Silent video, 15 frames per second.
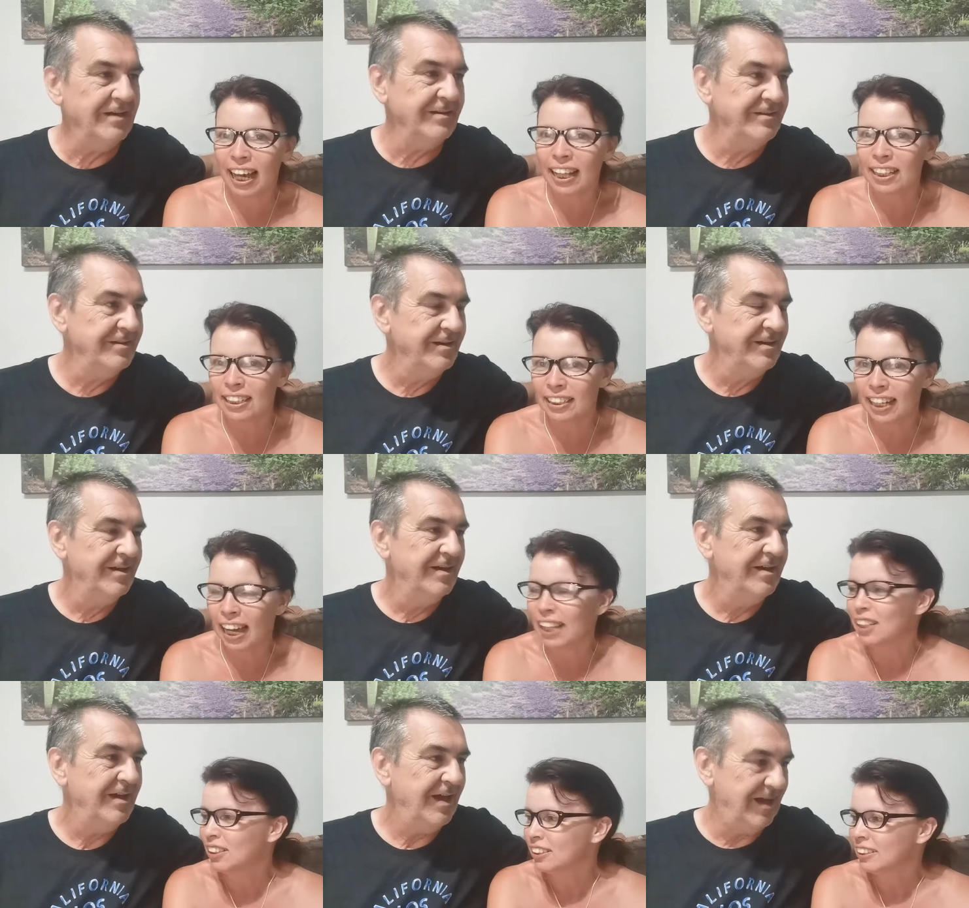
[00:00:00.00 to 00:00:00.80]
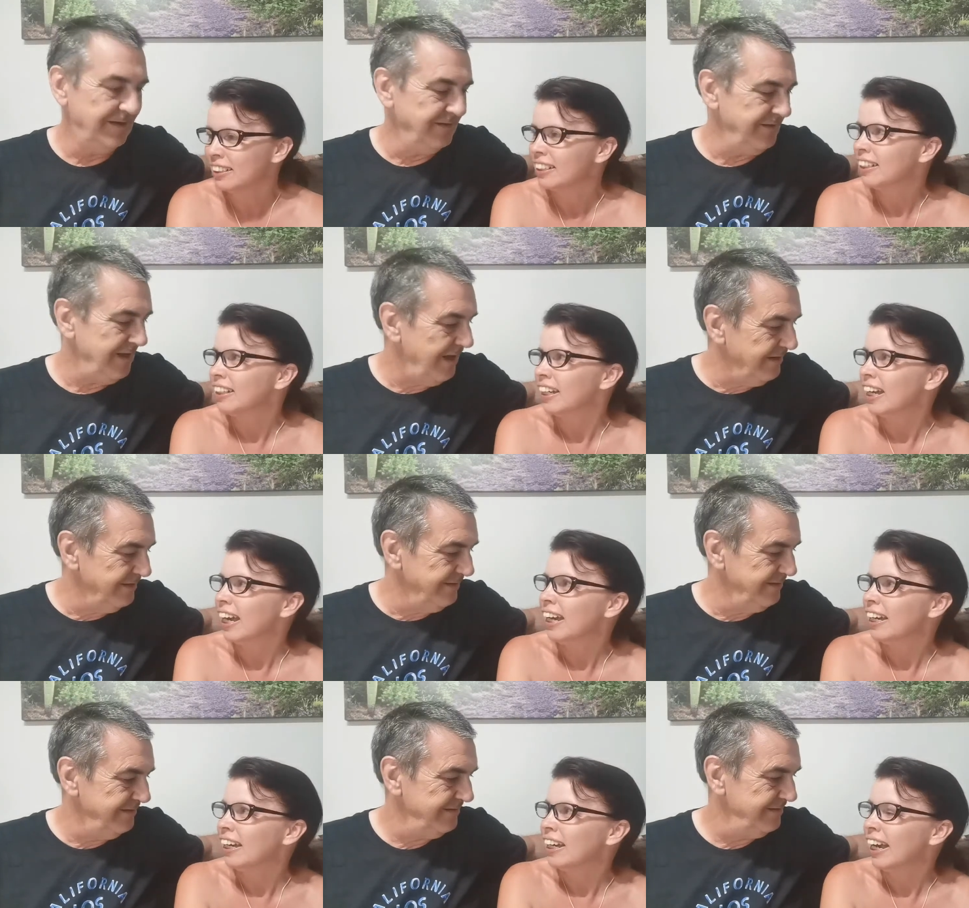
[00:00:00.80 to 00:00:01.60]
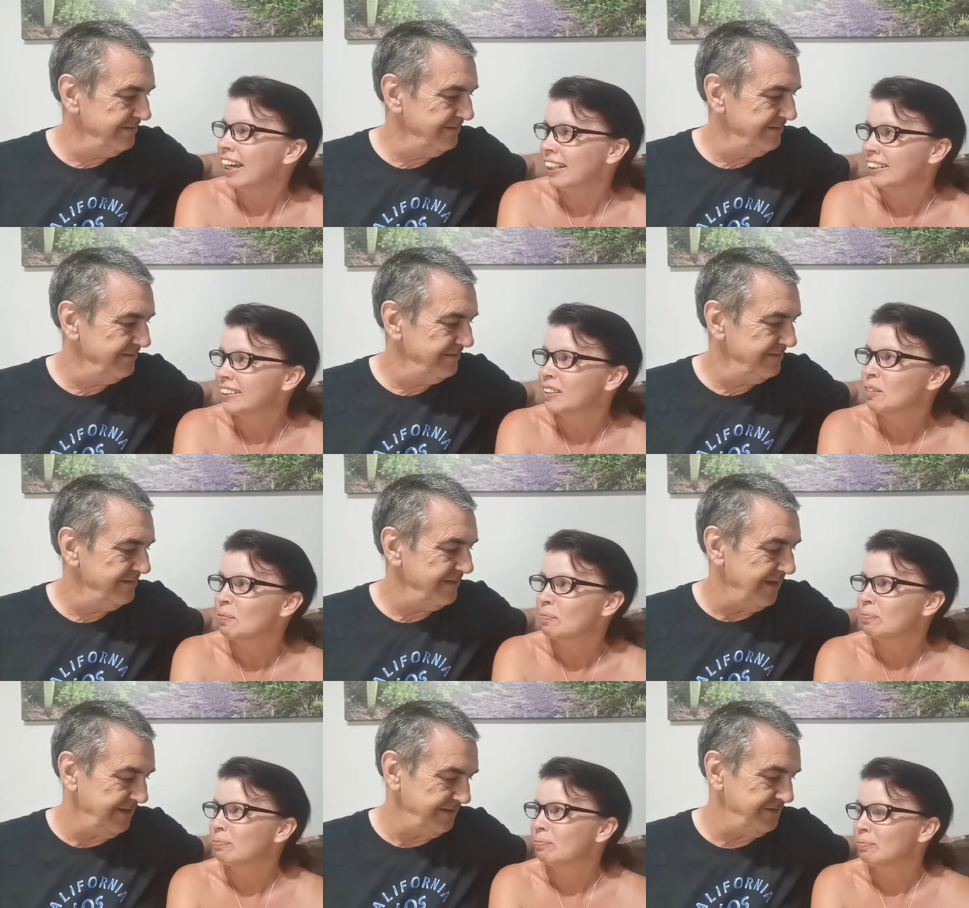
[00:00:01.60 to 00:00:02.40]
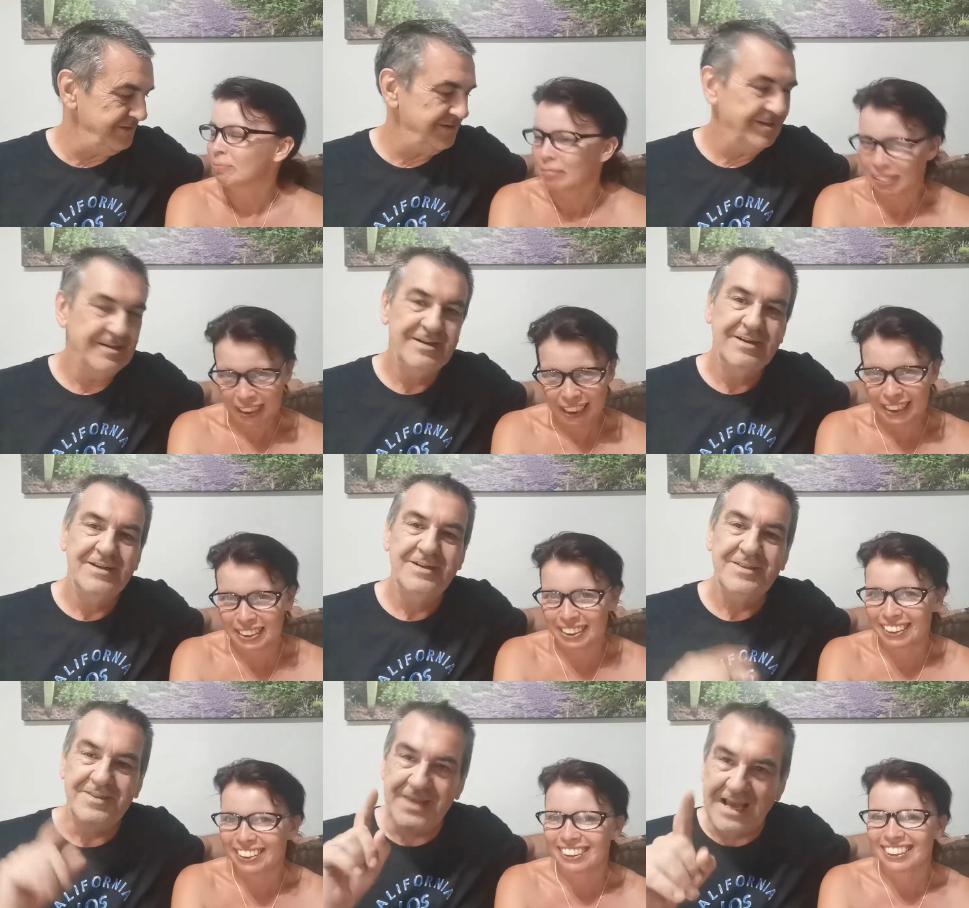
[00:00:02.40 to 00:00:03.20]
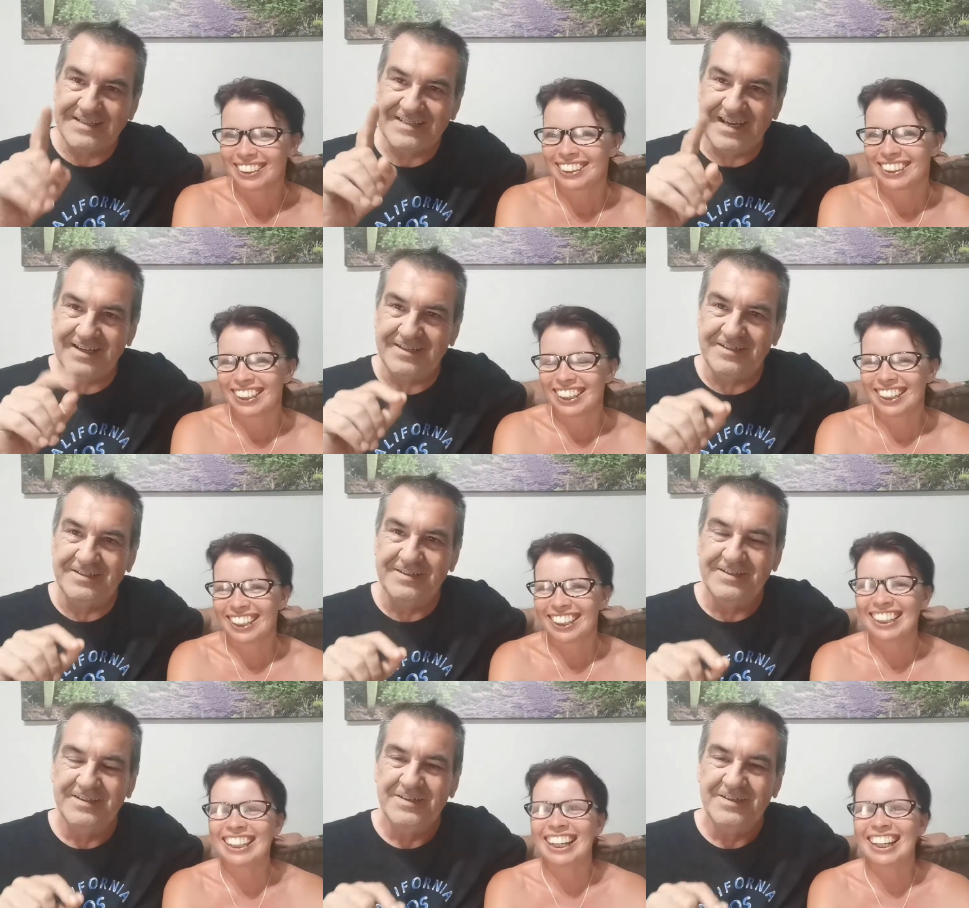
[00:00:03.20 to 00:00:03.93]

Speaker 1: Alan, Alan, Alan, Alan, Hayes. Hayes. Yes. That Alan.